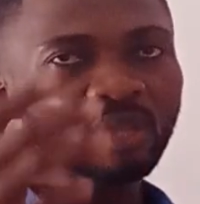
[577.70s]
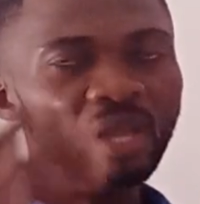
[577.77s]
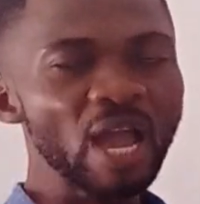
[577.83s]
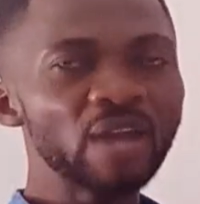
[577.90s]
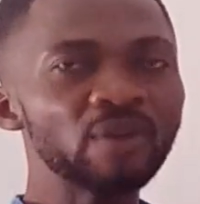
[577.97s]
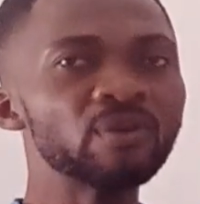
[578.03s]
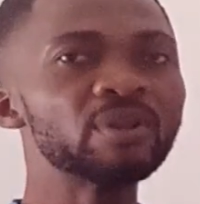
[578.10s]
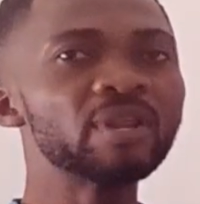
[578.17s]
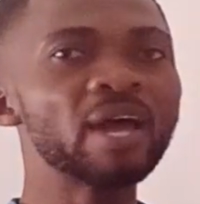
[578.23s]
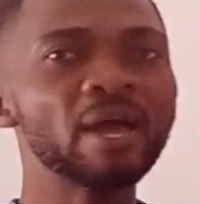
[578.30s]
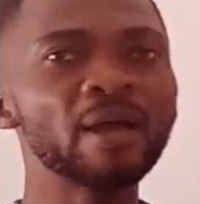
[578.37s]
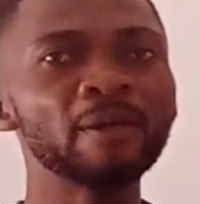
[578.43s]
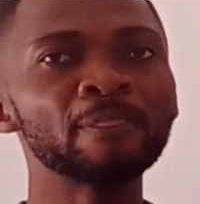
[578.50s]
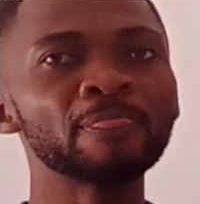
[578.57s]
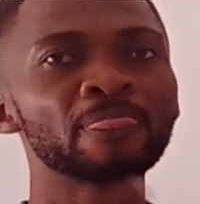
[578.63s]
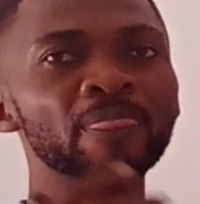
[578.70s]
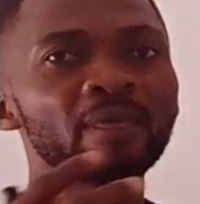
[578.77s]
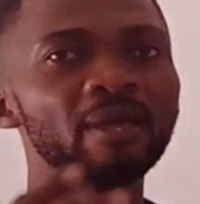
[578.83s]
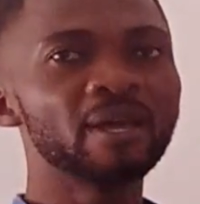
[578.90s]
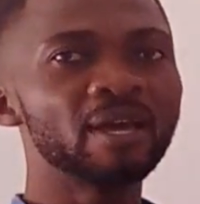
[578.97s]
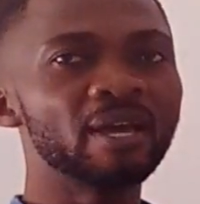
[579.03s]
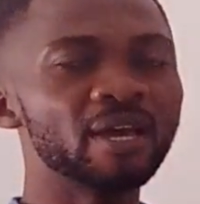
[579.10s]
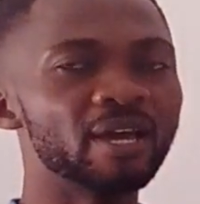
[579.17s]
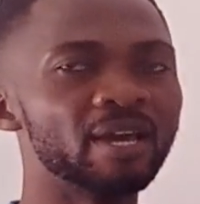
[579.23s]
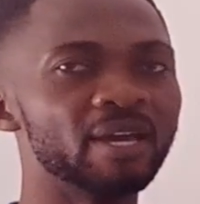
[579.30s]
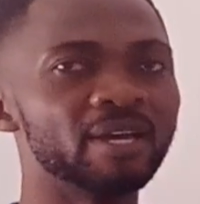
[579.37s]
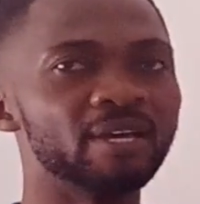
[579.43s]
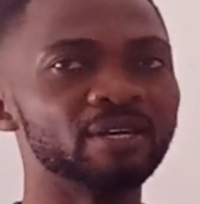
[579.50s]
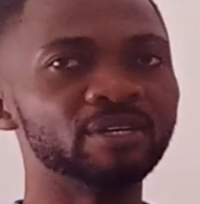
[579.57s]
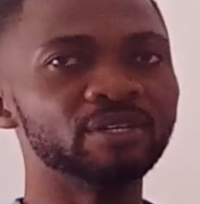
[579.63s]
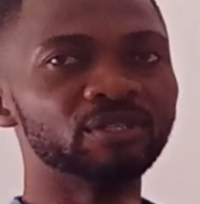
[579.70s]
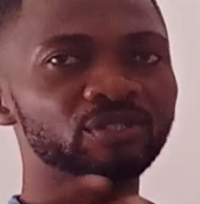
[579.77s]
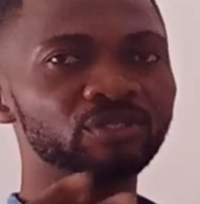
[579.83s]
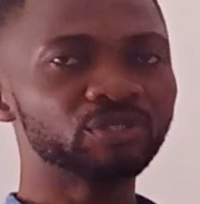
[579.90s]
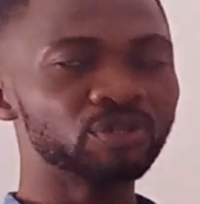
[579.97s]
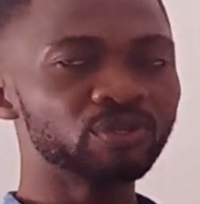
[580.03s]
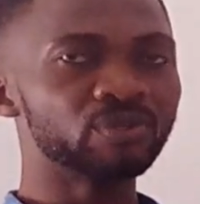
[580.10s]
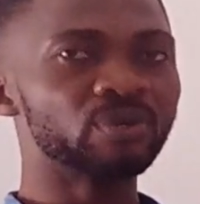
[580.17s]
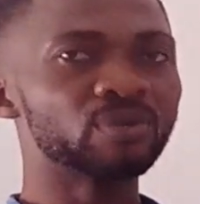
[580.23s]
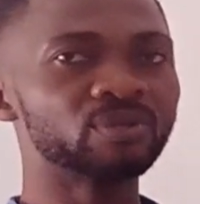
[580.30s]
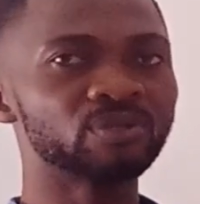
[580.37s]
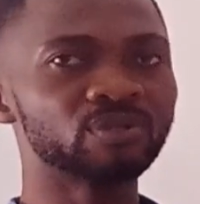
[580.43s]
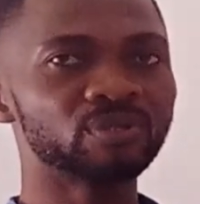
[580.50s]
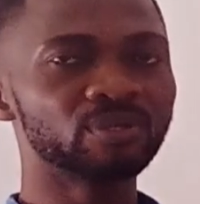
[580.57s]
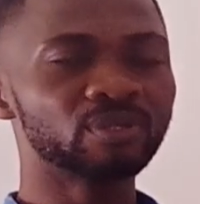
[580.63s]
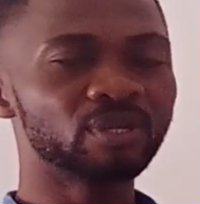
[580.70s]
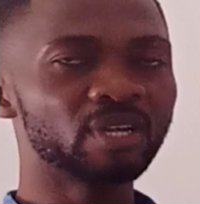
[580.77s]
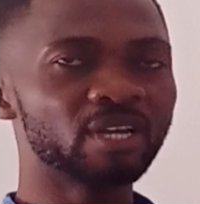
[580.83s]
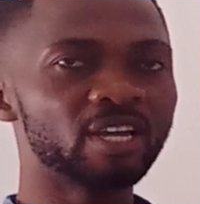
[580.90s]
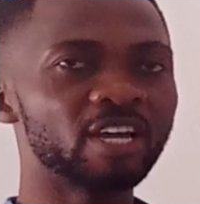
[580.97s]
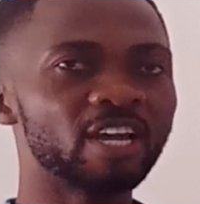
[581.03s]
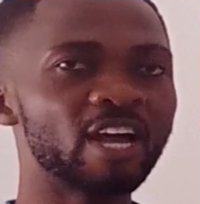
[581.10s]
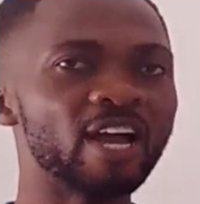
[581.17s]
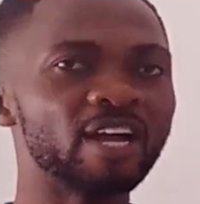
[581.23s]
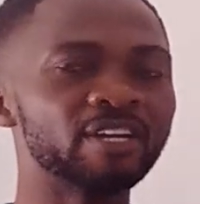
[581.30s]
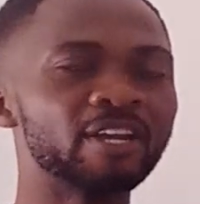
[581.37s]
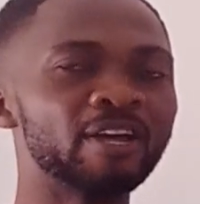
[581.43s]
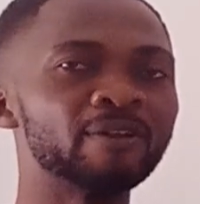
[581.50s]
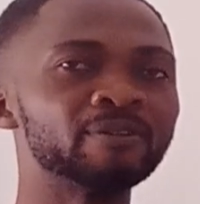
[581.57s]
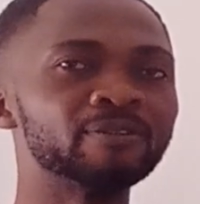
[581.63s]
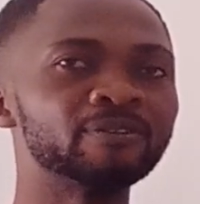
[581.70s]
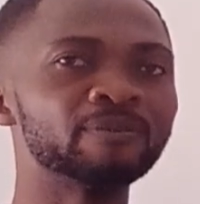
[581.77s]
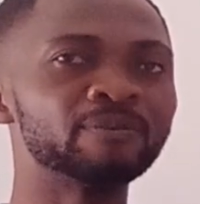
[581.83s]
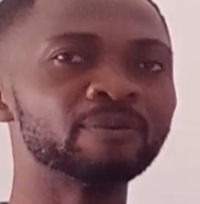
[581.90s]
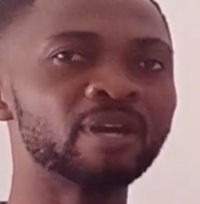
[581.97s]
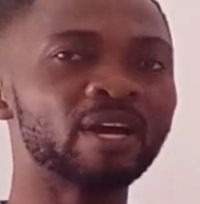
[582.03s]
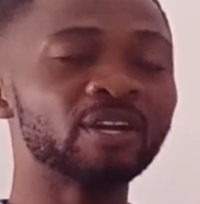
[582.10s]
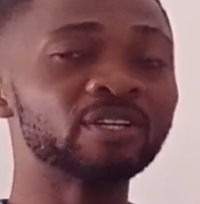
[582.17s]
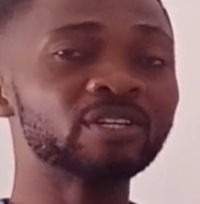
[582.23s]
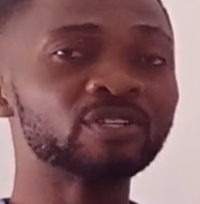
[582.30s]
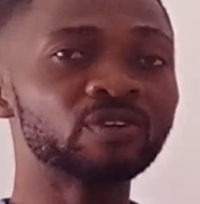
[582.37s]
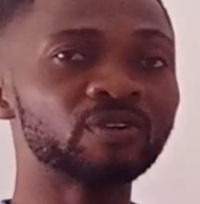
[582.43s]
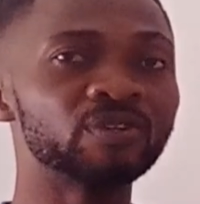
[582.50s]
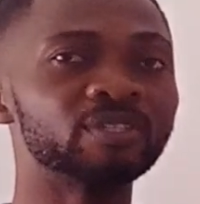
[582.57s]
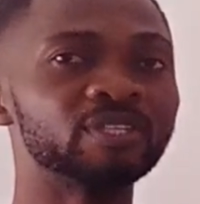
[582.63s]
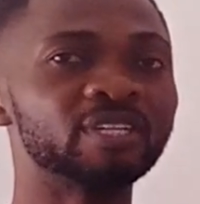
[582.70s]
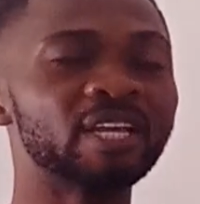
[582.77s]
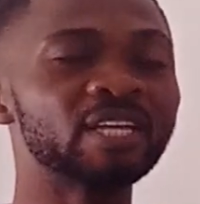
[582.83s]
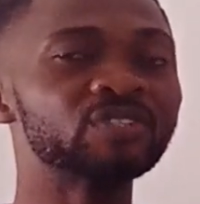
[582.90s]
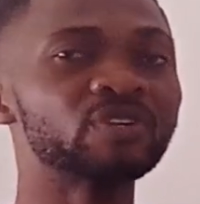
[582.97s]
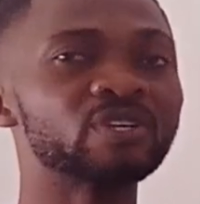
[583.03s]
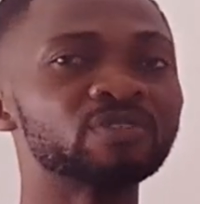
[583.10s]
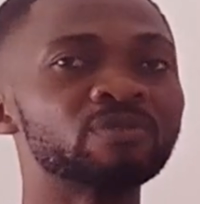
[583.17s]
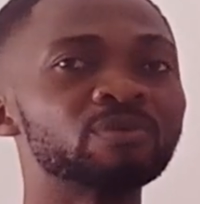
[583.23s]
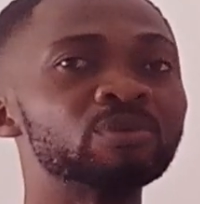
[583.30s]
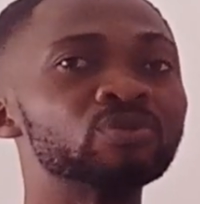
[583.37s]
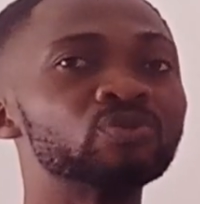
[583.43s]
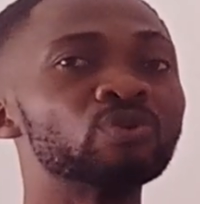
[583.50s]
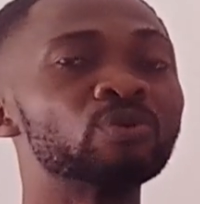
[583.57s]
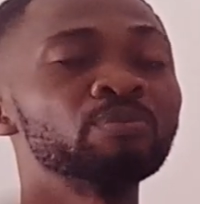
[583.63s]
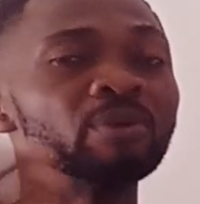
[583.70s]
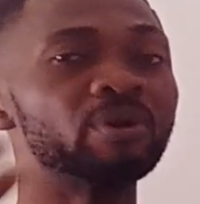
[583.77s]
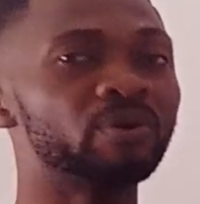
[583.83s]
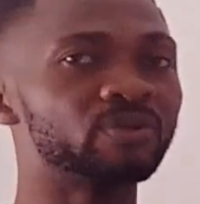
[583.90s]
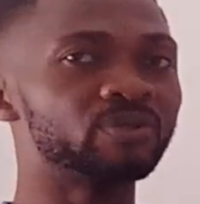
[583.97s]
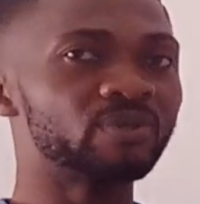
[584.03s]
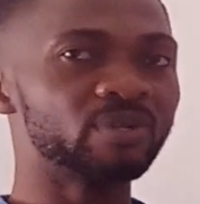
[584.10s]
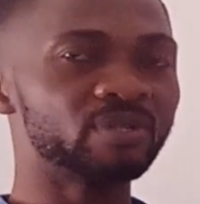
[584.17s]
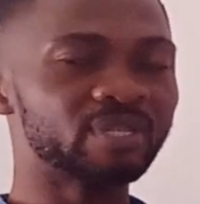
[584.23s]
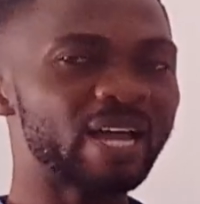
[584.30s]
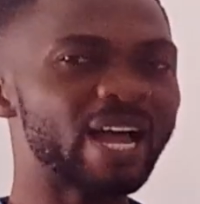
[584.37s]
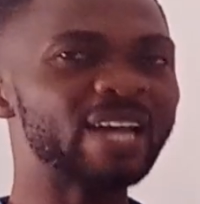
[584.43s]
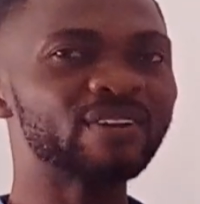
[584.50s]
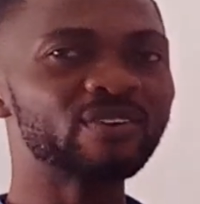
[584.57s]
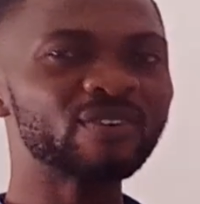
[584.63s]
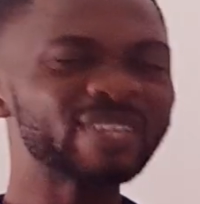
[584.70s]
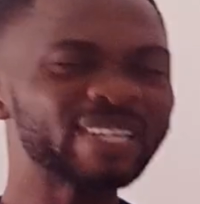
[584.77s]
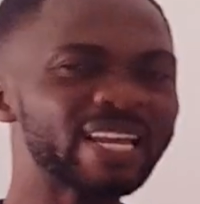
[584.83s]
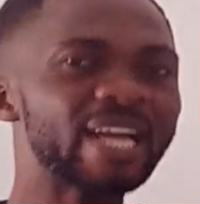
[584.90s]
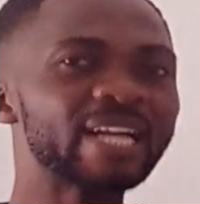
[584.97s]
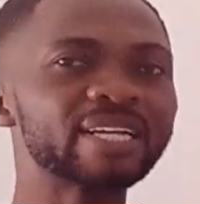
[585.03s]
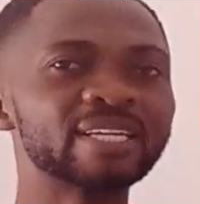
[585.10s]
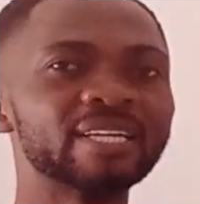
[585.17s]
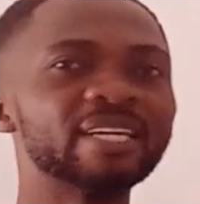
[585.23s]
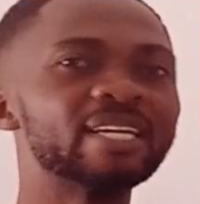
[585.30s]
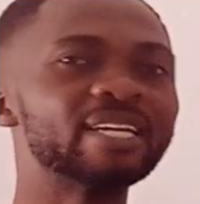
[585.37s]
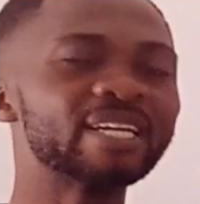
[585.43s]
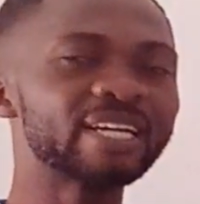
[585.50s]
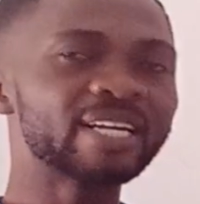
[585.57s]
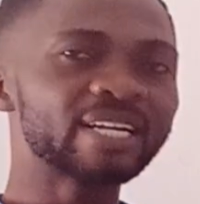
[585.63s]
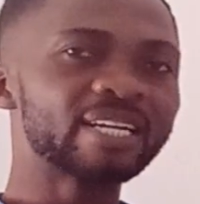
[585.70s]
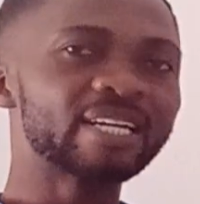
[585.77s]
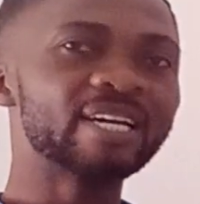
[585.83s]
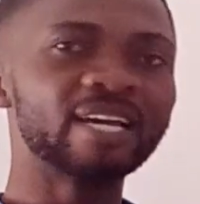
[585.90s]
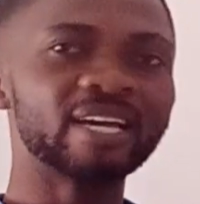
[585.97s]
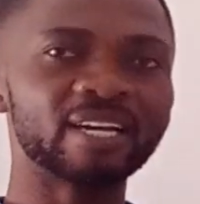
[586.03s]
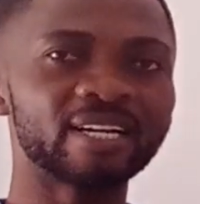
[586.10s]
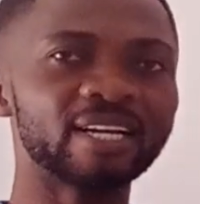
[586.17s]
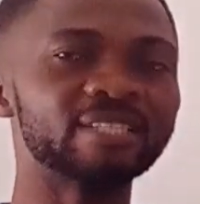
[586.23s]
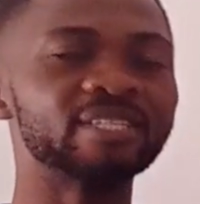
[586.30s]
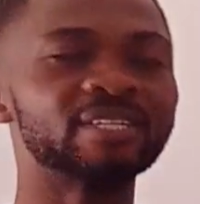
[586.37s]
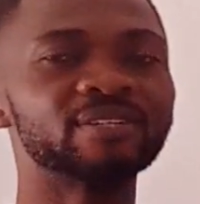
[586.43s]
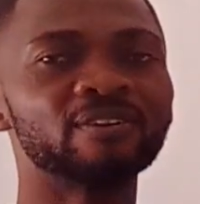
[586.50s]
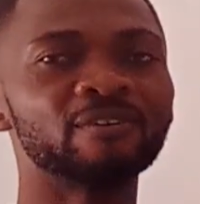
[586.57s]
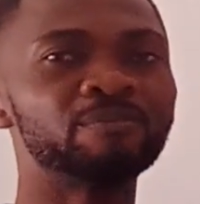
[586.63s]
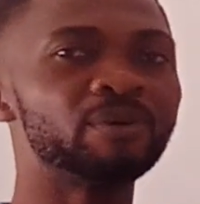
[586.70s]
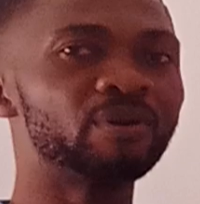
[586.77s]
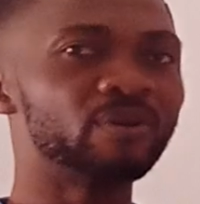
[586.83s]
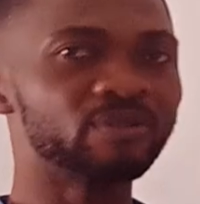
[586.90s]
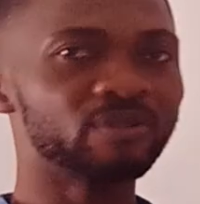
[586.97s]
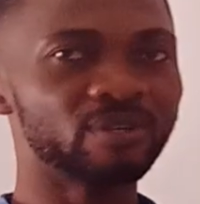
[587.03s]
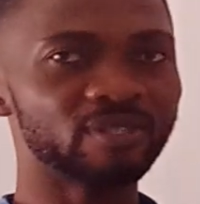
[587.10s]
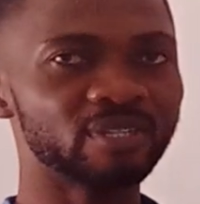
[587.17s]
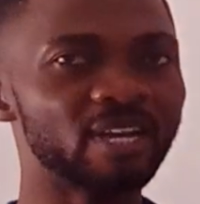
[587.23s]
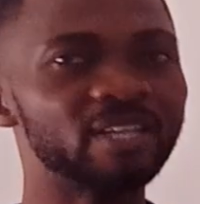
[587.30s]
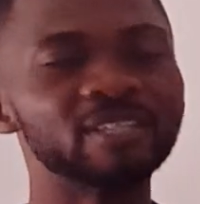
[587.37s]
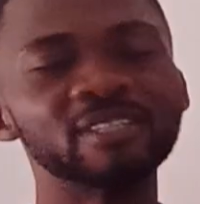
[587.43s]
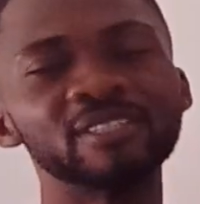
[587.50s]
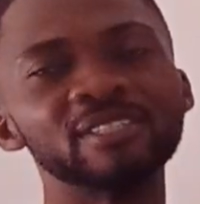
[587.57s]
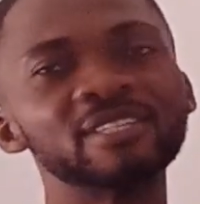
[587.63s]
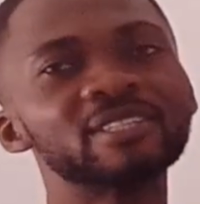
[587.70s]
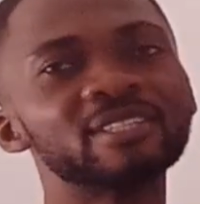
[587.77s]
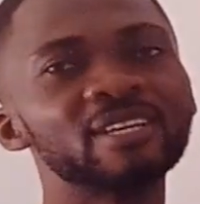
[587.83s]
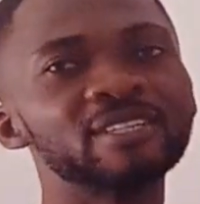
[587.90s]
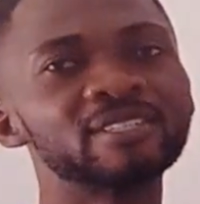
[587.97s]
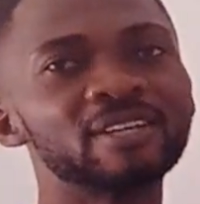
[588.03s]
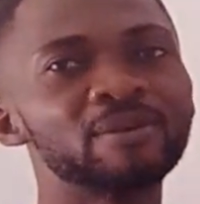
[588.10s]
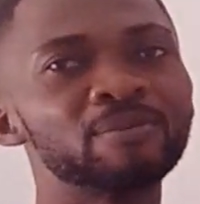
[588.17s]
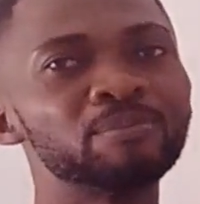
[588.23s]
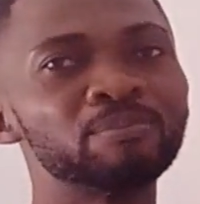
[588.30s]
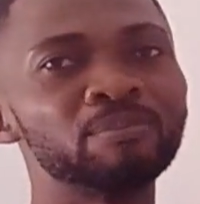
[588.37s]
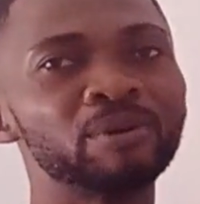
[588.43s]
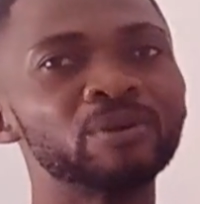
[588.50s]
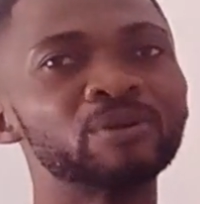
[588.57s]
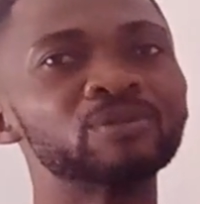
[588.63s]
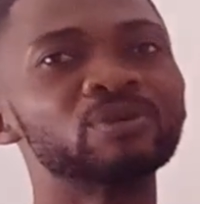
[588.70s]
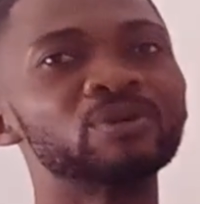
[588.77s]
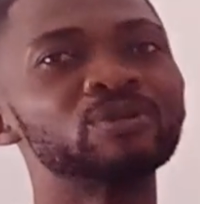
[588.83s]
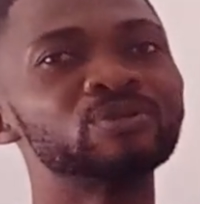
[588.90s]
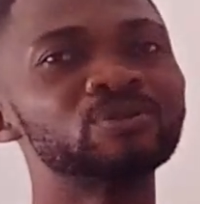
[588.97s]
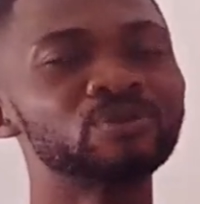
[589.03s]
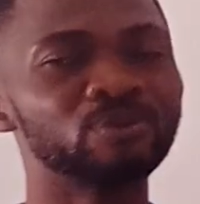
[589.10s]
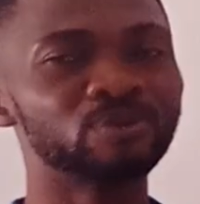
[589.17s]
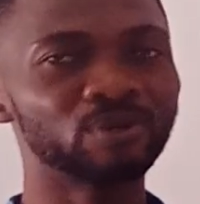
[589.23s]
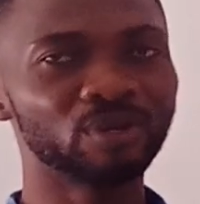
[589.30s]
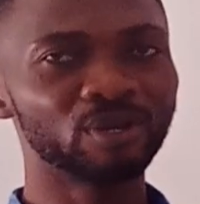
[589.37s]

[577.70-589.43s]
another uh, schizons, and now they now transform into merozoites, another category of merozoites, and in this case now merozoite 2.